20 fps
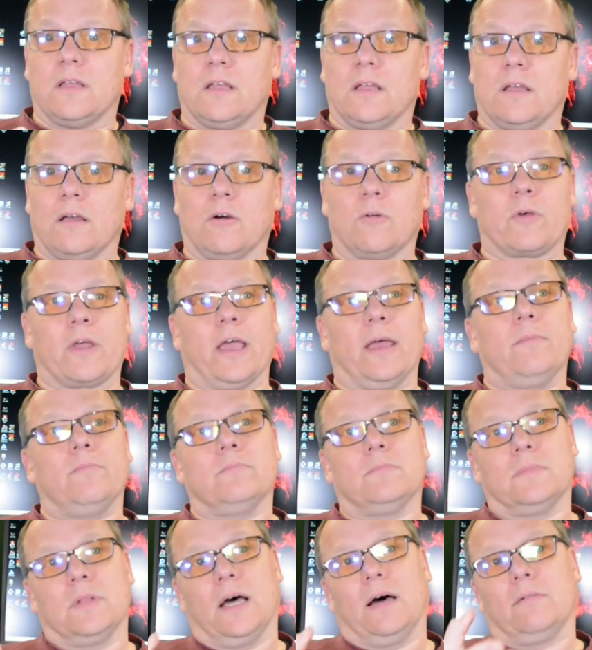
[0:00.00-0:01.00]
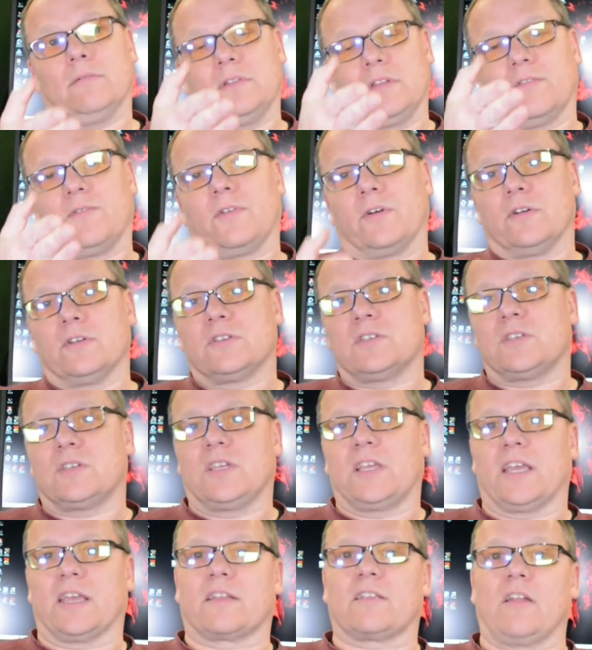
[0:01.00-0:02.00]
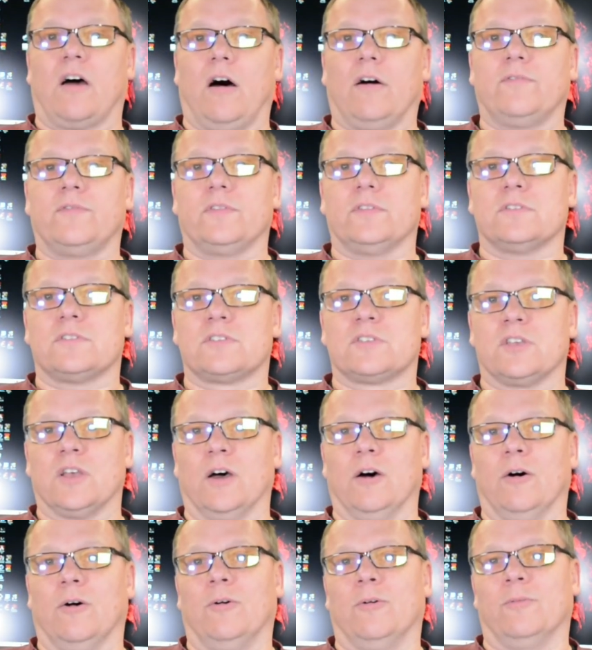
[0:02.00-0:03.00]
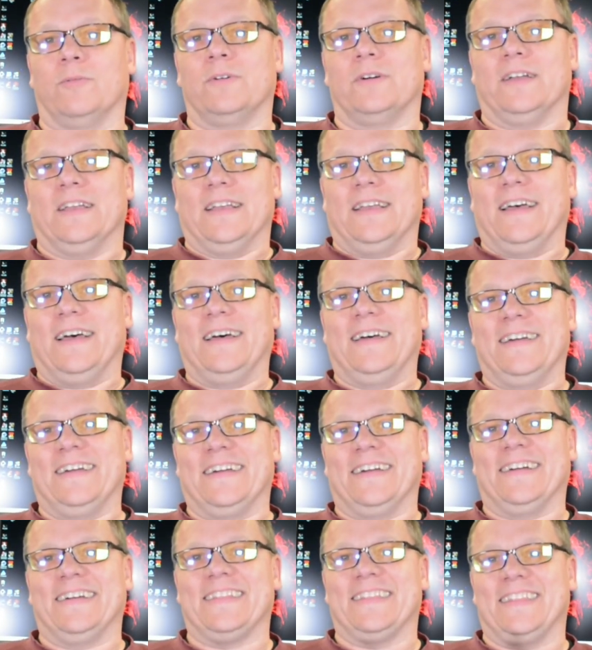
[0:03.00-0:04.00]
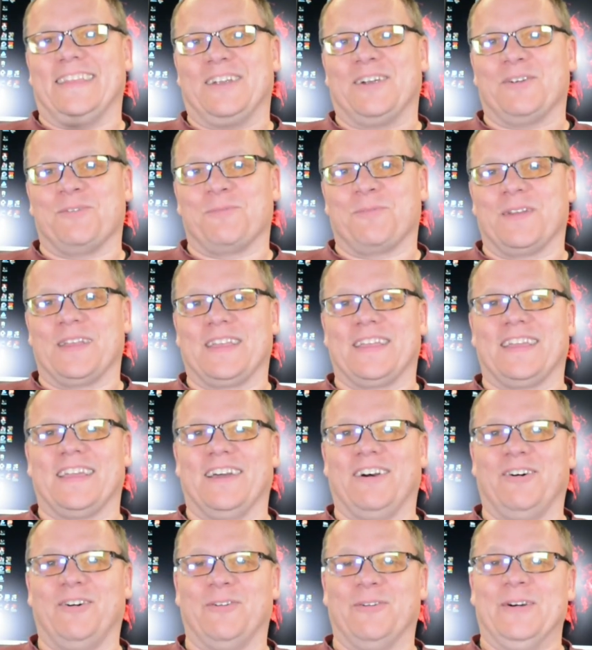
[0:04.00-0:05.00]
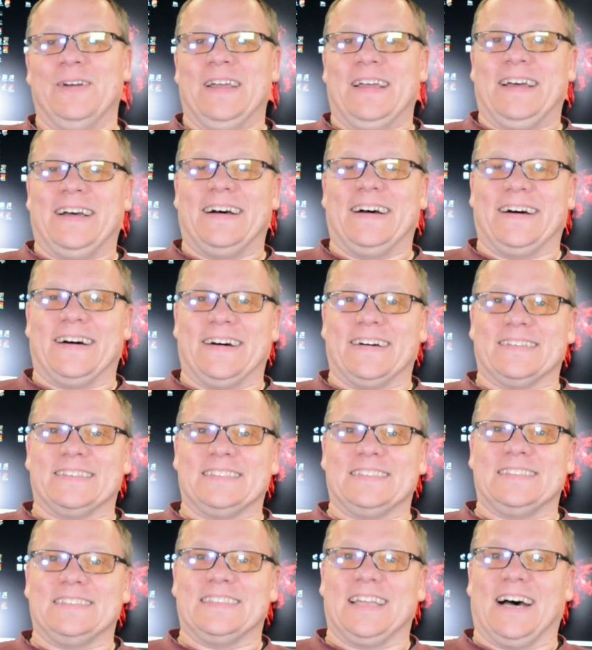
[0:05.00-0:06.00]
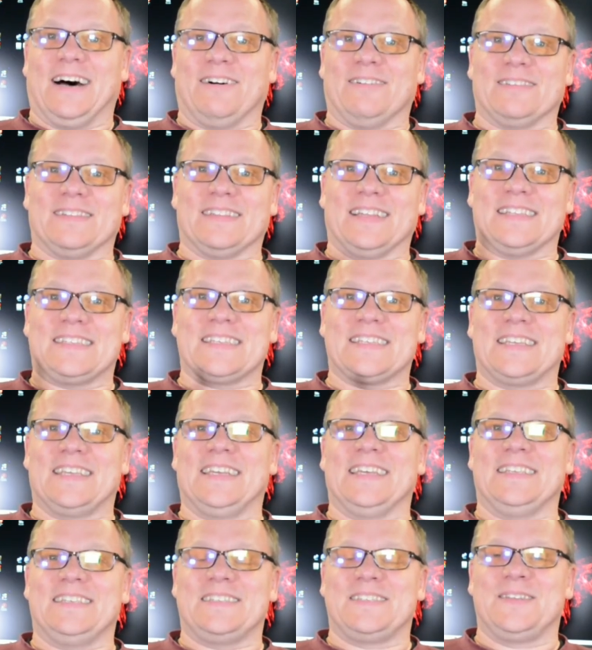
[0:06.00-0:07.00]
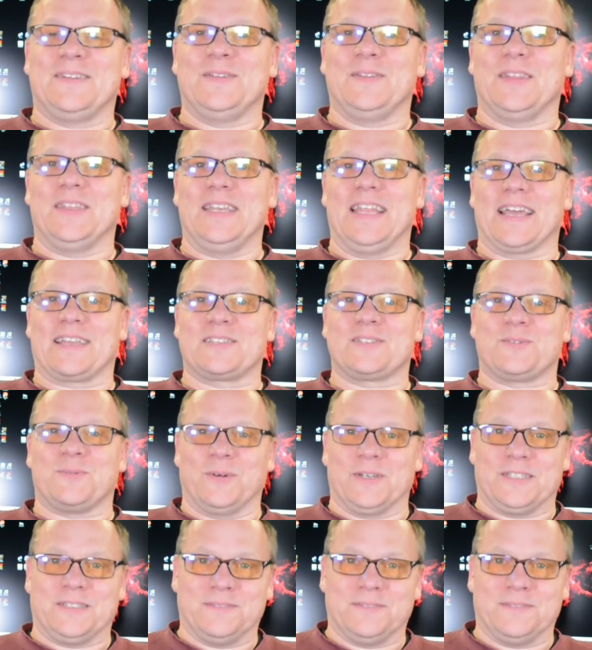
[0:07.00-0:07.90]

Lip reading: Okay, now the furnace kicked off. So there we go. Now let's get to the next one.